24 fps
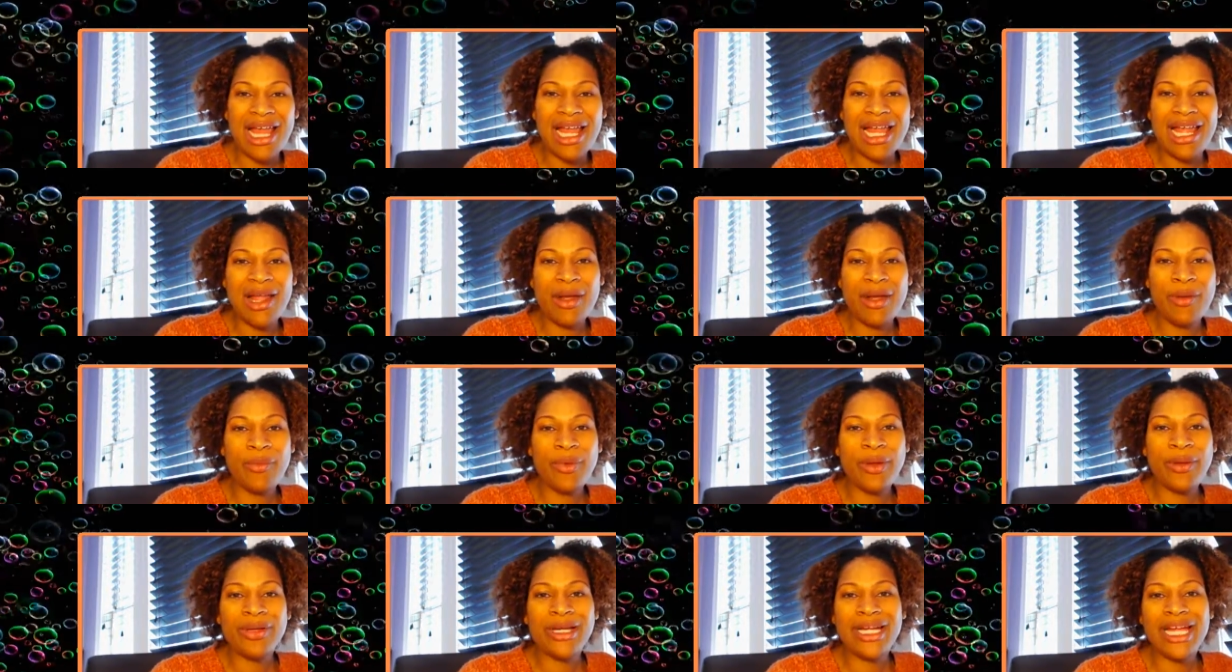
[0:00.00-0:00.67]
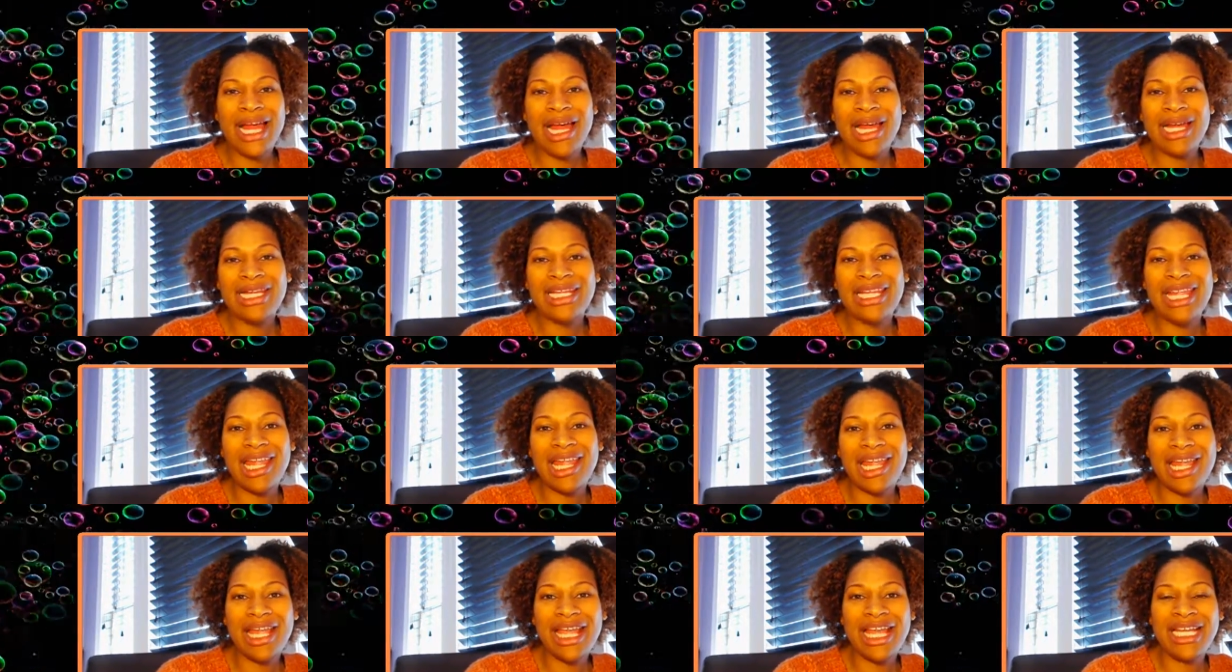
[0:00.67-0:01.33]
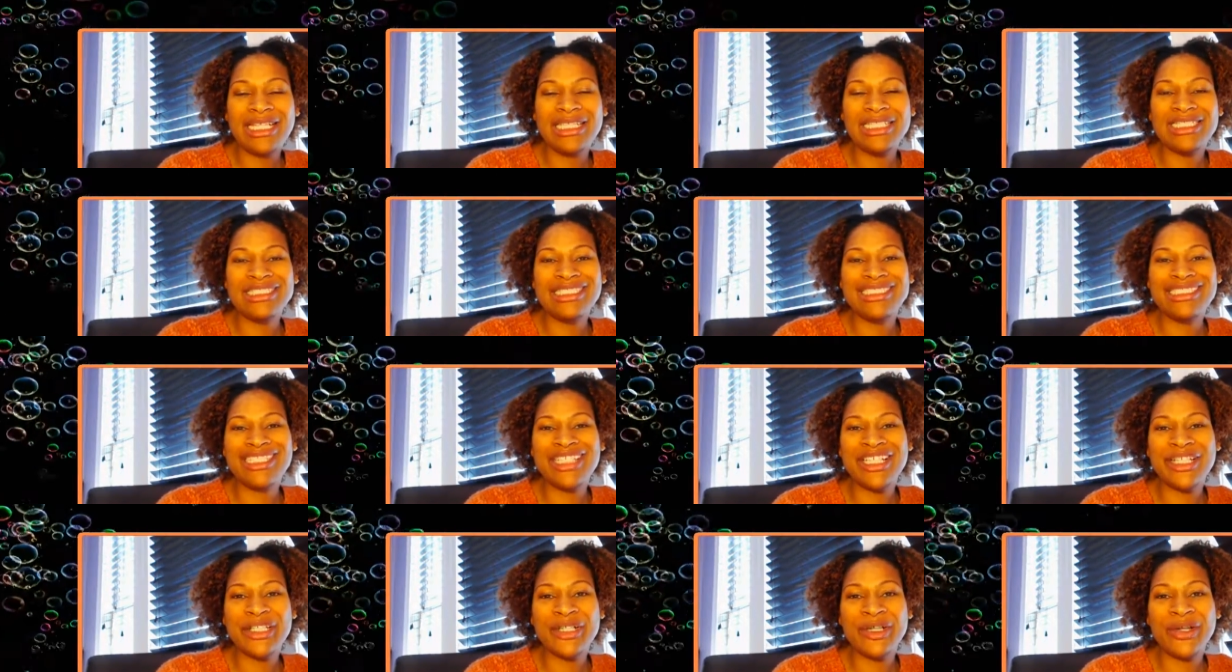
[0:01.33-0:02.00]
and we were kind of kicking it a
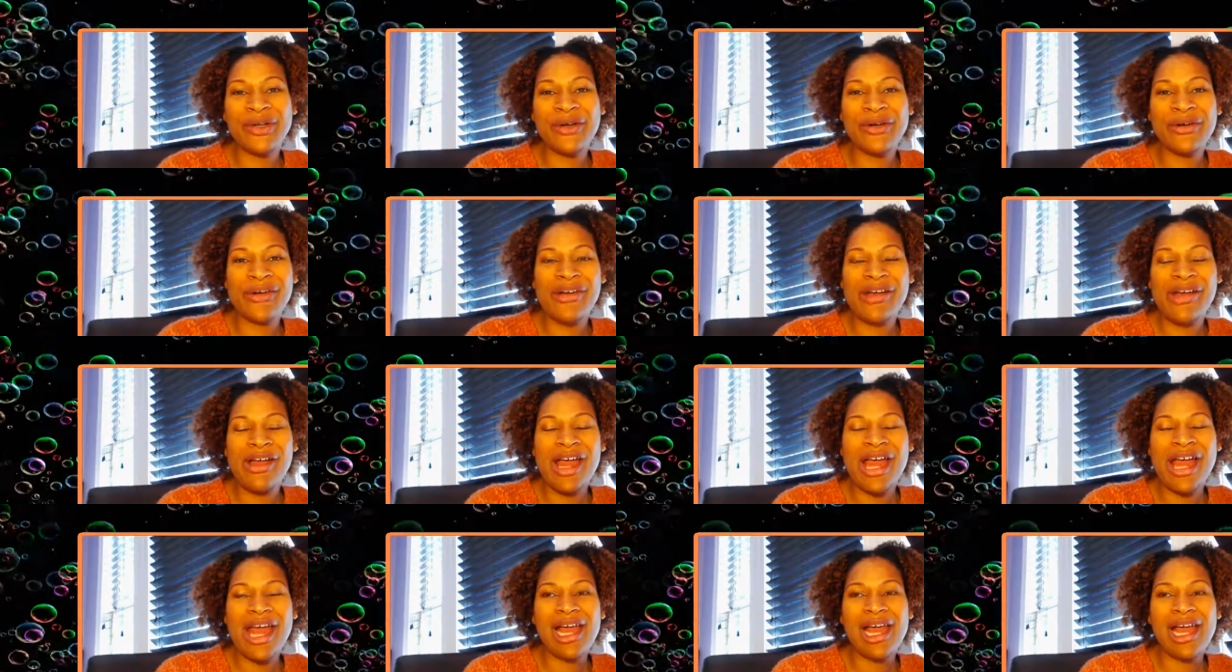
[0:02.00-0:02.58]
little.